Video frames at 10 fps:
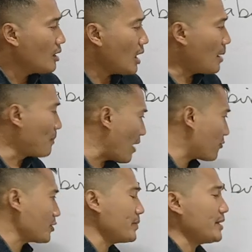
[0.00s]
A
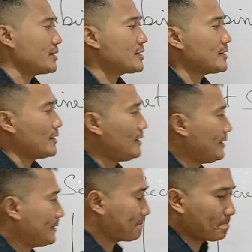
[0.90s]
buffer means,
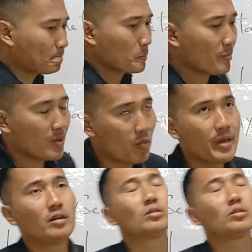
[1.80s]
we all